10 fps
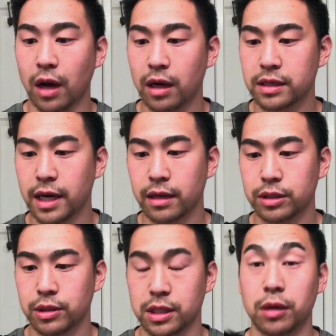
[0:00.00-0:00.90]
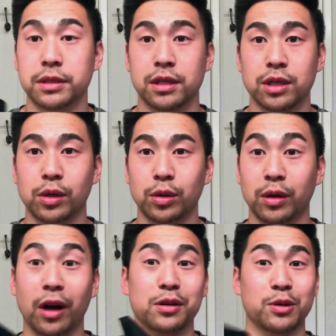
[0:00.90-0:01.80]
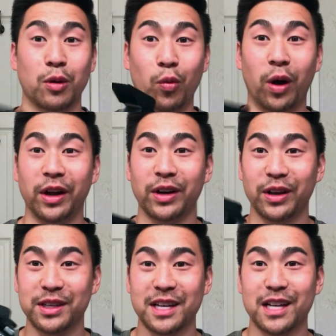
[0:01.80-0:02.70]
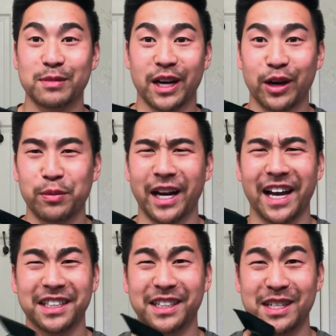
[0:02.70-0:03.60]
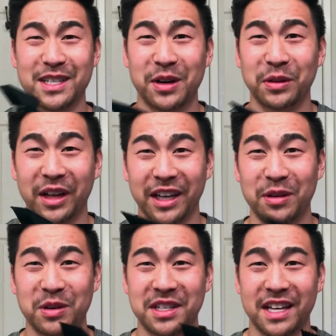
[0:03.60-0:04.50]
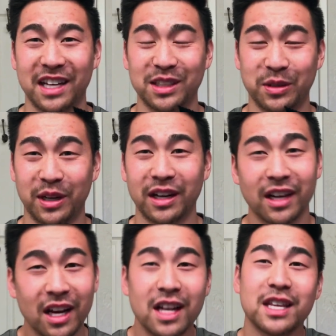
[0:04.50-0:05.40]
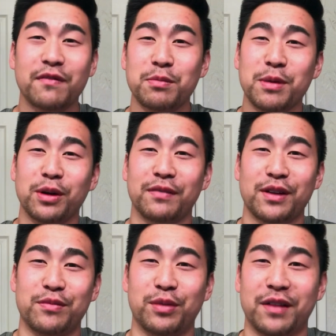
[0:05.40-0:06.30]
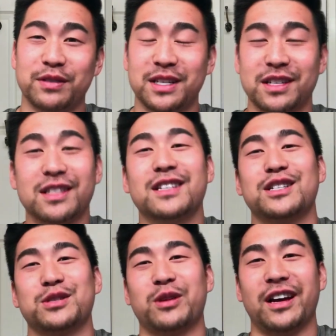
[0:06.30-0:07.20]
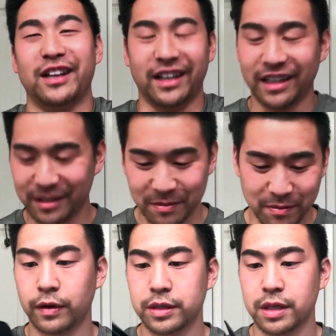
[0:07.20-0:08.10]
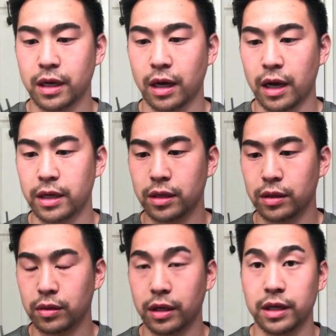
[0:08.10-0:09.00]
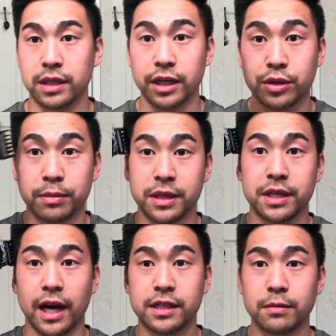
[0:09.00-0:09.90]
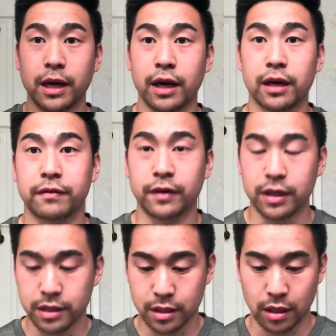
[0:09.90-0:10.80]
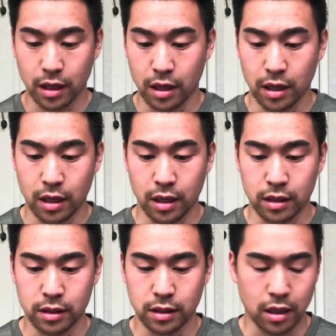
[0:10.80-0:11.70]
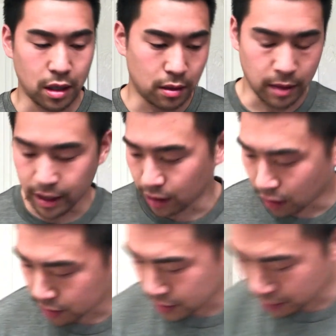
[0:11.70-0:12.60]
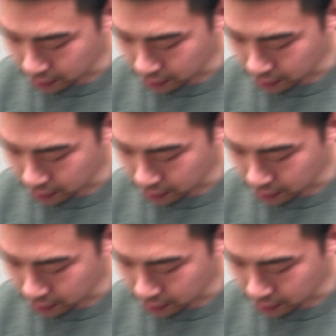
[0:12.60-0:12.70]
gone down to as low as a 2, also a 1 on the sides of my hair, but I actually don't like it when it's that short. Different people have different preferences. This is just what I like. First thing I do is I trim the sides of my hair first, and I also